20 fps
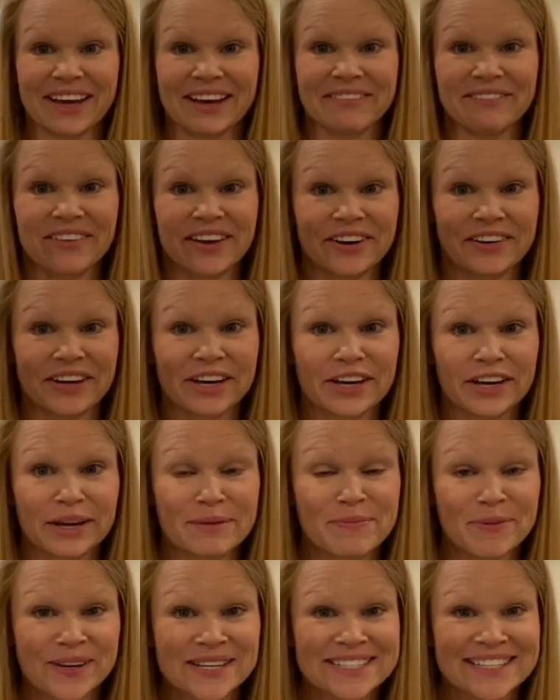Very
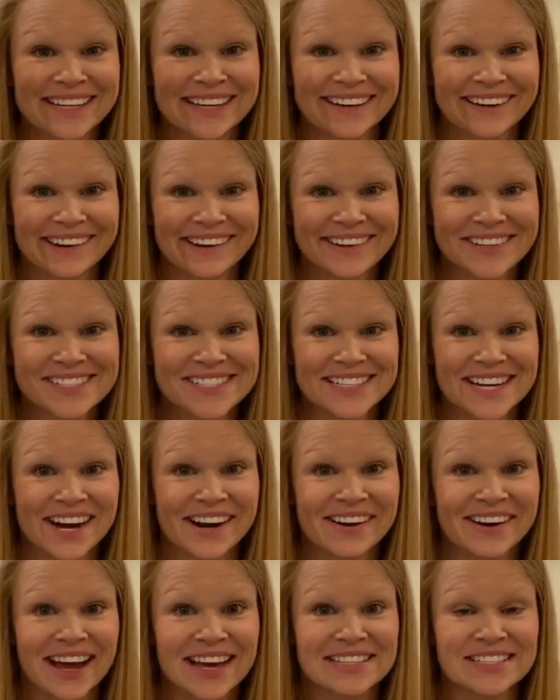good, boys and girls.
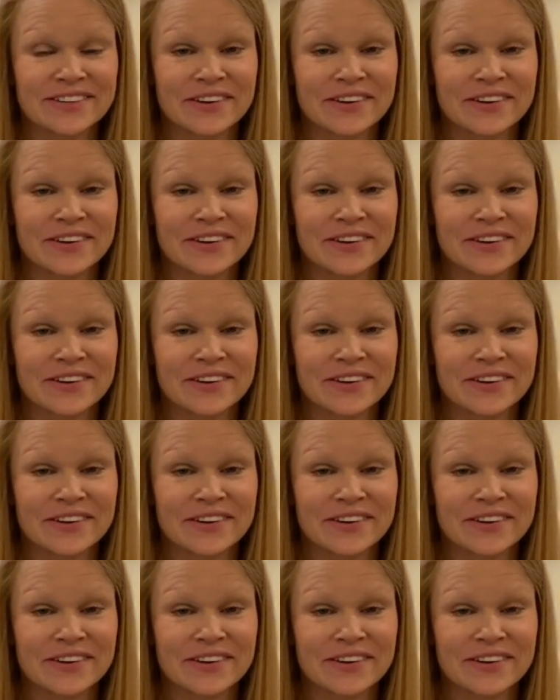All right,